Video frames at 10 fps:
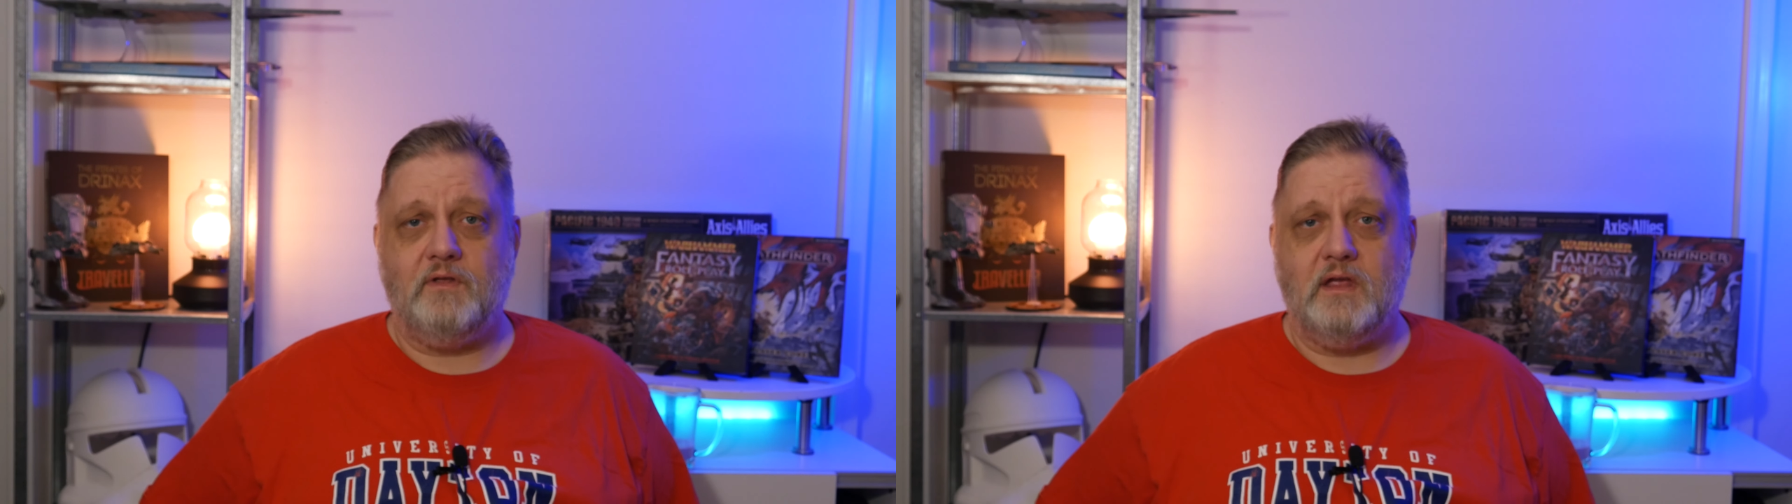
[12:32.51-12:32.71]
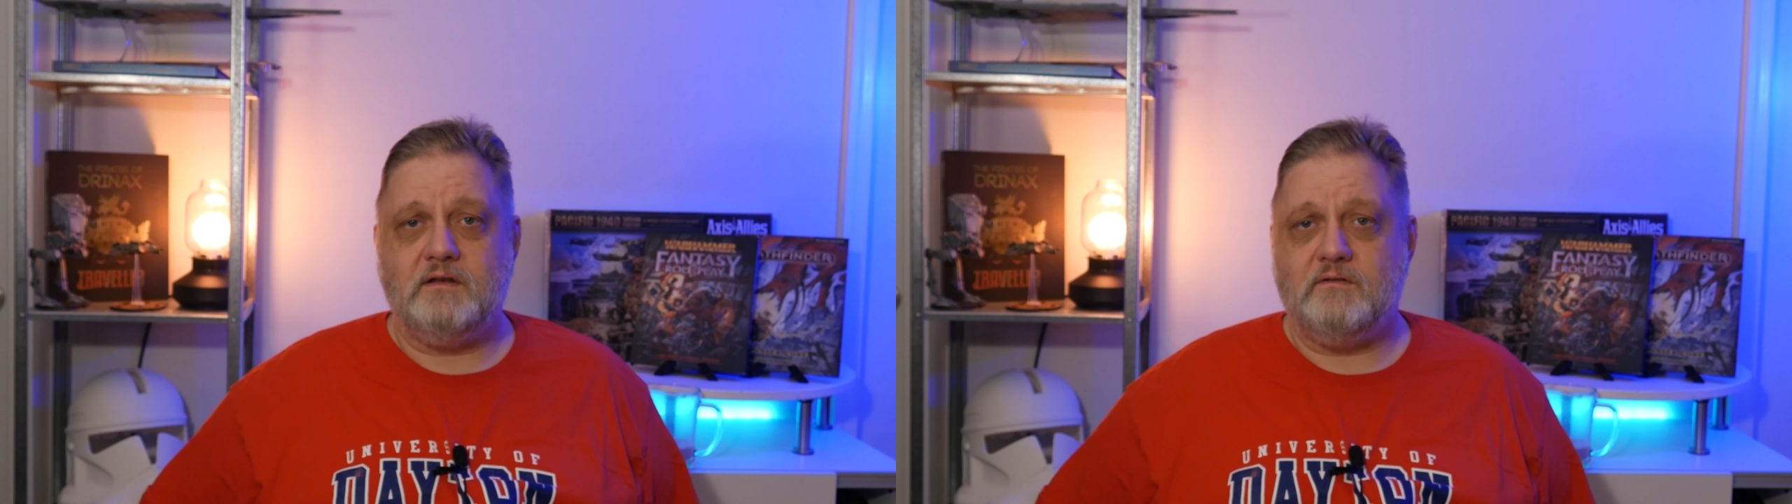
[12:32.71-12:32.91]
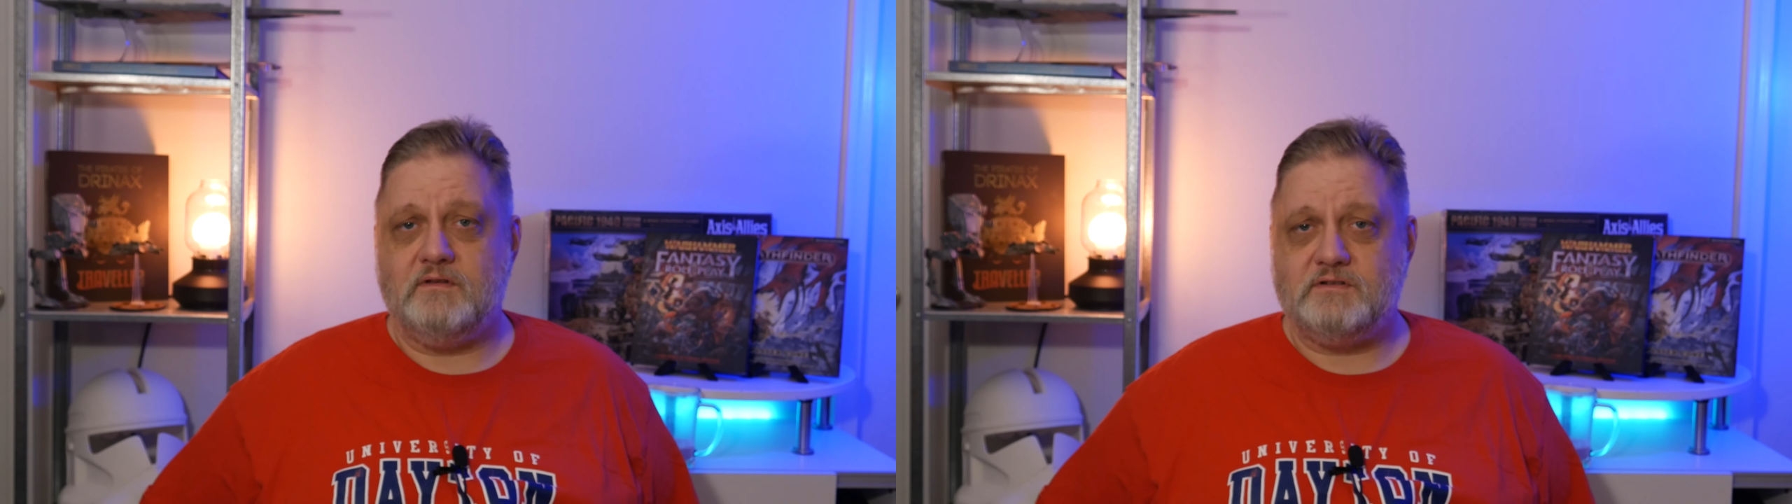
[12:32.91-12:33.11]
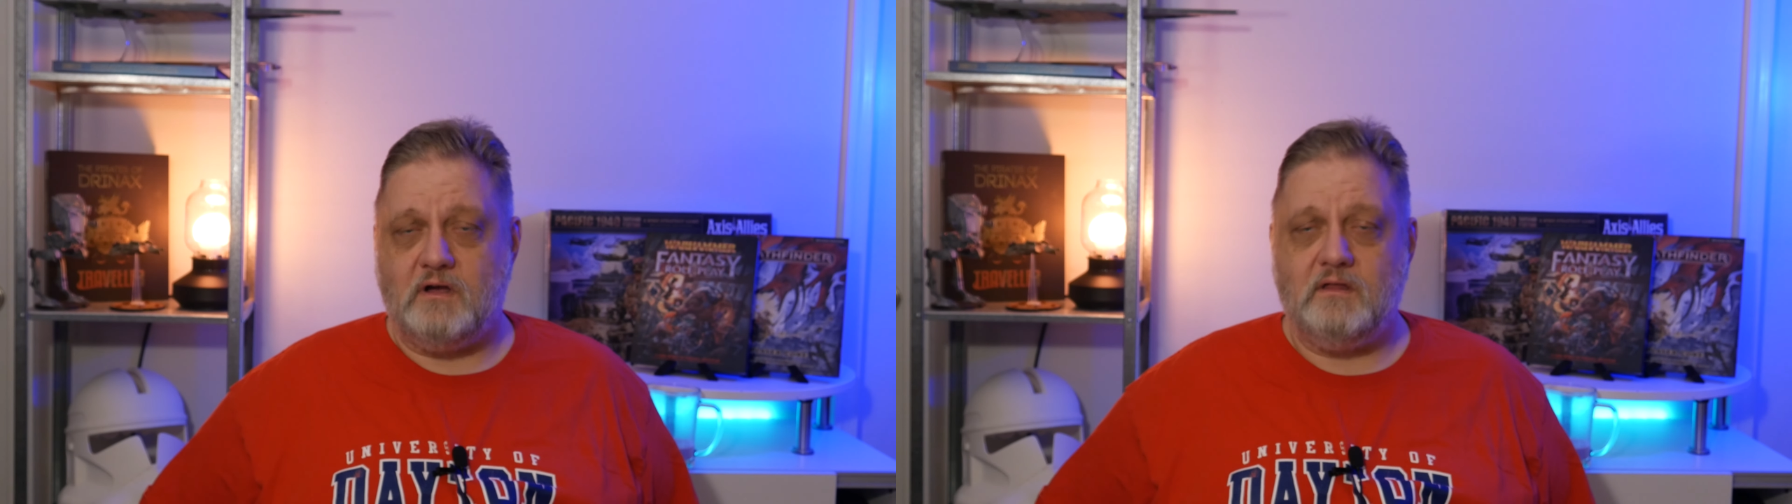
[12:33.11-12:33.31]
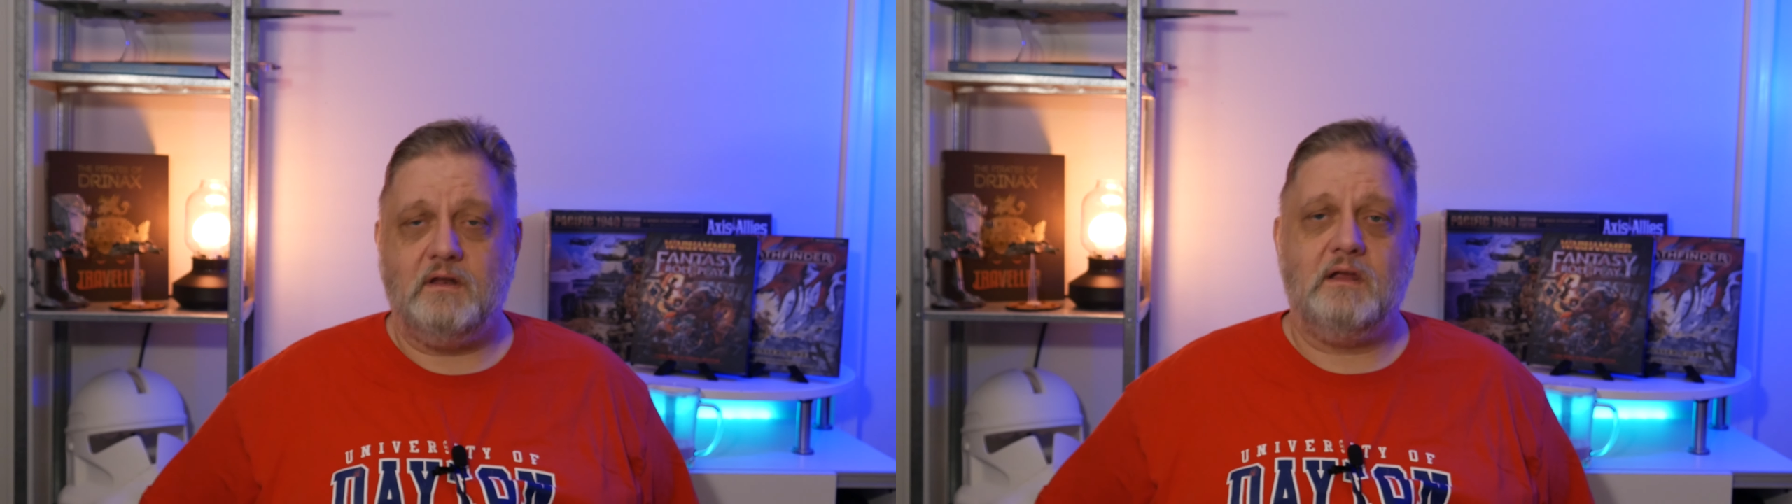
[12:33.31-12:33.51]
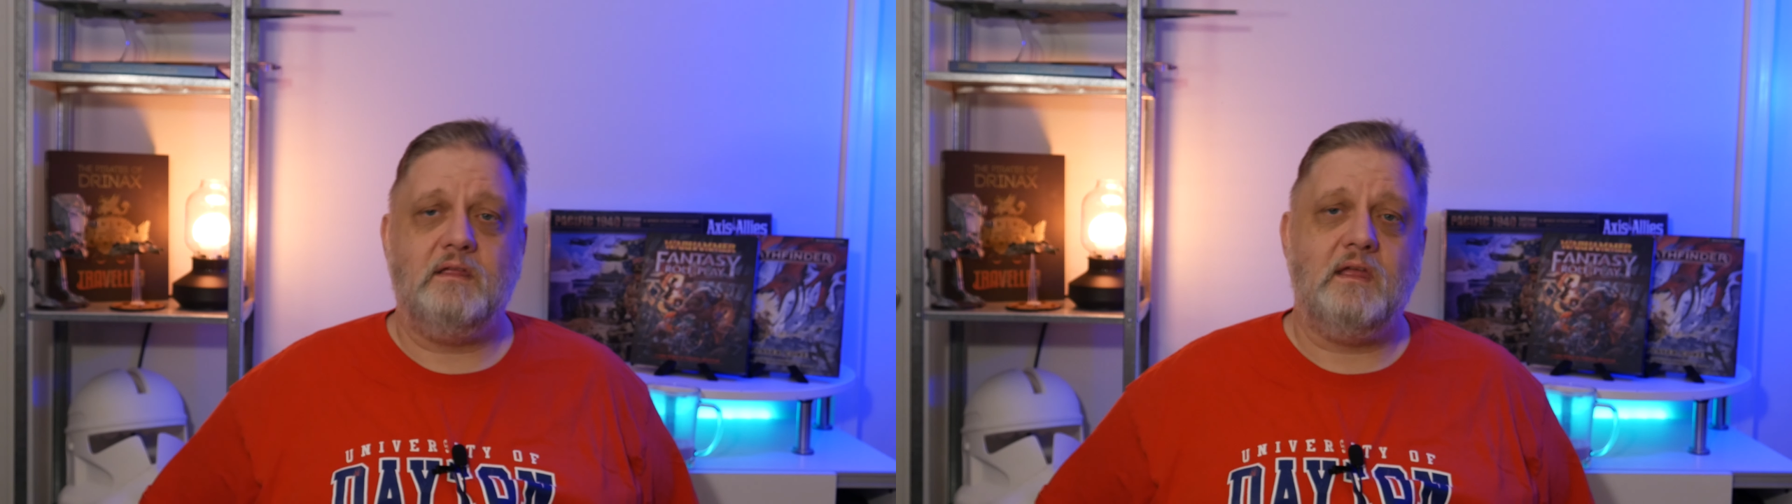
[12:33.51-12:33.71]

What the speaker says: the end of this holiday,